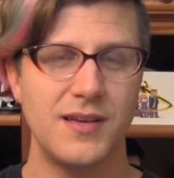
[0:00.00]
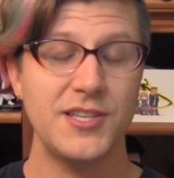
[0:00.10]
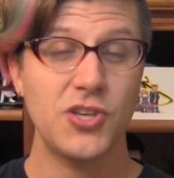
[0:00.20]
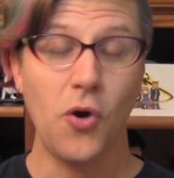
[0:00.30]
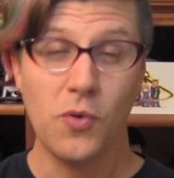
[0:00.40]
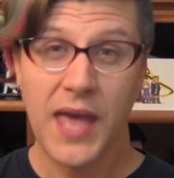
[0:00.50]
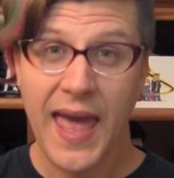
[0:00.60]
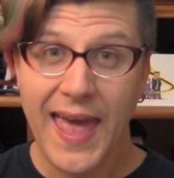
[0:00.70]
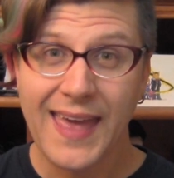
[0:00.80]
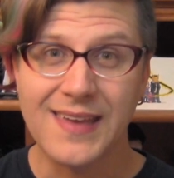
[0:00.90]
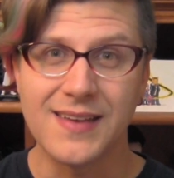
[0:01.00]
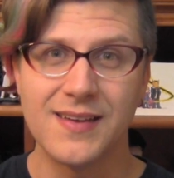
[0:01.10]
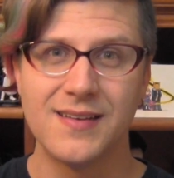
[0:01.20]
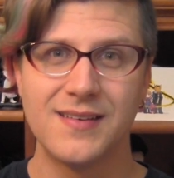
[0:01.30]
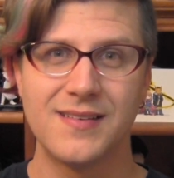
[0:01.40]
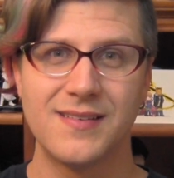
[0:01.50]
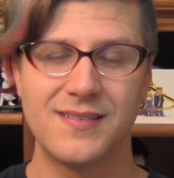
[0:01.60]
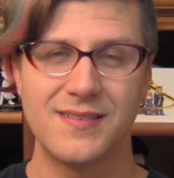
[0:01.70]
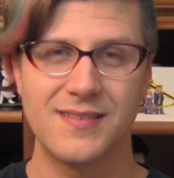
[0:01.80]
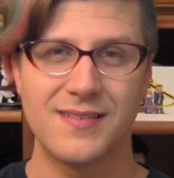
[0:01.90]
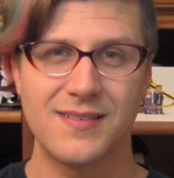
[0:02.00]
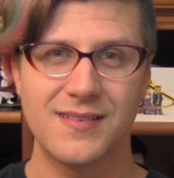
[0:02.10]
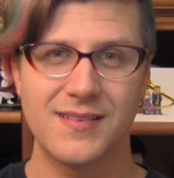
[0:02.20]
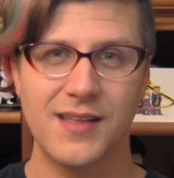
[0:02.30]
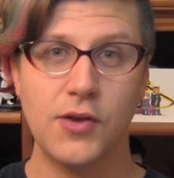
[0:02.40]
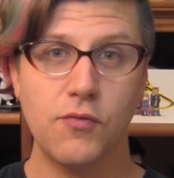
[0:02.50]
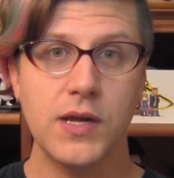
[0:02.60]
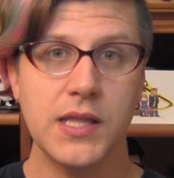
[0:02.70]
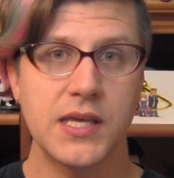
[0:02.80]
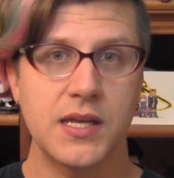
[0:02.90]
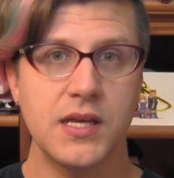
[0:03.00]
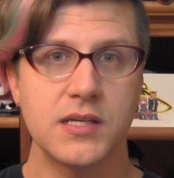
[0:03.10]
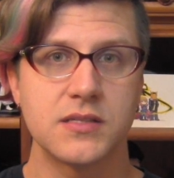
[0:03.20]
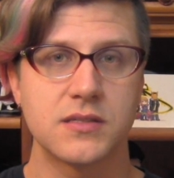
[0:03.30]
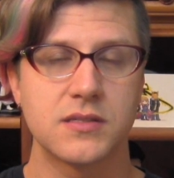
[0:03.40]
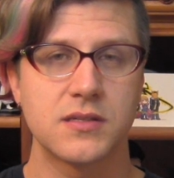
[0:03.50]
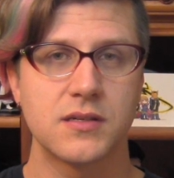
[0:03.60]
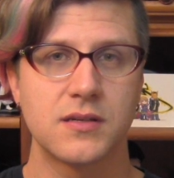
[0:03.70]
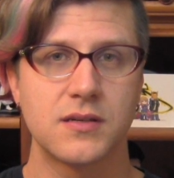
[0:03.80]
It's okay. Like really it is.